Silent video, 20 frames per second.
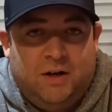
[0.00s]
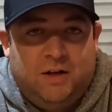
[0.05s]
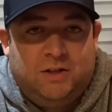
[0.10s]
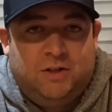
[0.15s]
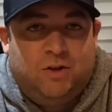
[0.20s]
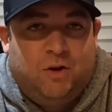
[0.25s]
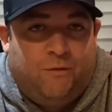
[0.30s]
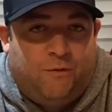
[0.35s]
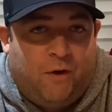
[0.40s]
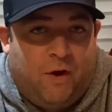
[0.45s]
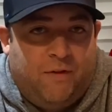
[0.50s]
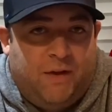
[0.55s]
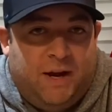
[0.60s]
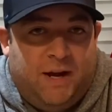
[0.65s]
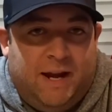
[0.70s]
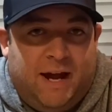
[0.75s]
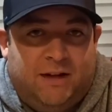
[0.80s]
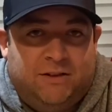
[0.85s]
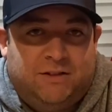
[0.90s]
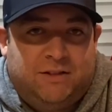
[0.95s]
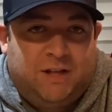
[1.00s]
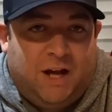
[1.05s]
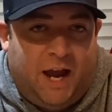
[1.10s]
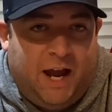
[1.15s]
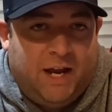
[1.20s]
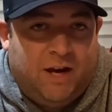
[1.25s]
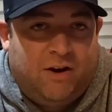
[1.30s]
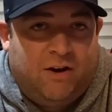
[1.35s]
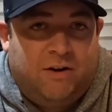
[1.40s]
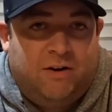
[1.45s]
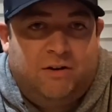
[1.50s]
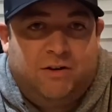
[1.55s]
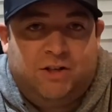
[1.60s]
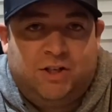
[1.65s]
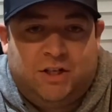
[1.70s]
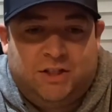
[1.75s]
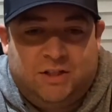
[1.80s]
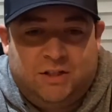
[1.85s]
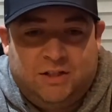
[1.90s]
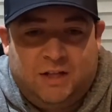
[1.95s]
So far, they announced Tiger,
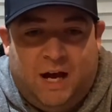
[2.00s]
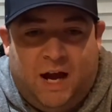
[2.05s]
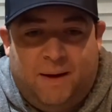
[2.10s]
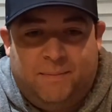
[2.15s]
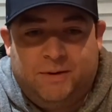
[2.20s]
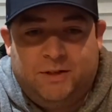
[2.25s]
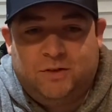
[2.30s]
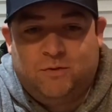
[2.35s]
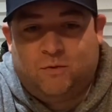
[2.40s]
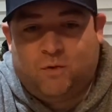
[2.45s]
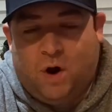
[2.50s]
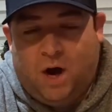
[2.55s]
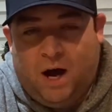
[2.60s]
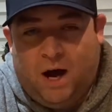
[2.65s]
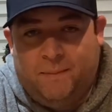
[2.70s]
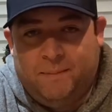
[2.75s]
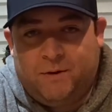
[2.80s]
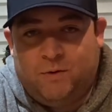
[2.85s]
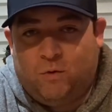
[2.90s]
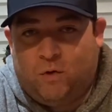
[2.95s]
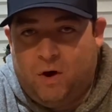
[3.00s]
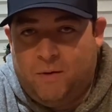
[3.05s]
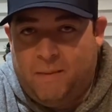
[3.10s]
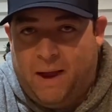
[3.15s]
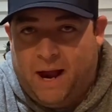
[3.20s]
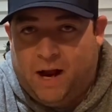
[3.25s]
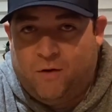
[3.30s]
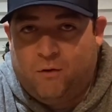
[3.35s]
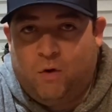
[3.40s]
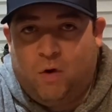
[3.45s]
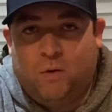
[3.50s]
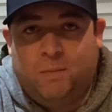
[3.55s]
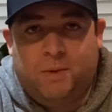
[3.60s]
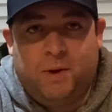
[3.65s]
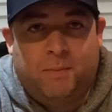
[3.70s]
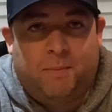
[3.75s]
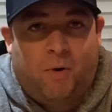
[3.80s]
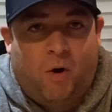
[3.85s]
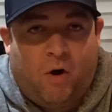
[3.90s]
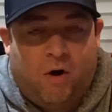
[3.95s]
Justin Thomas, Rahm, and Rory McIlroy will be
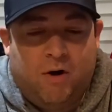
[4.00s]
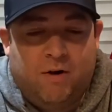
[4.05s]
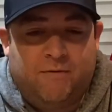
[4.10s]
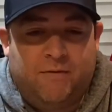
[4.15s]
a part of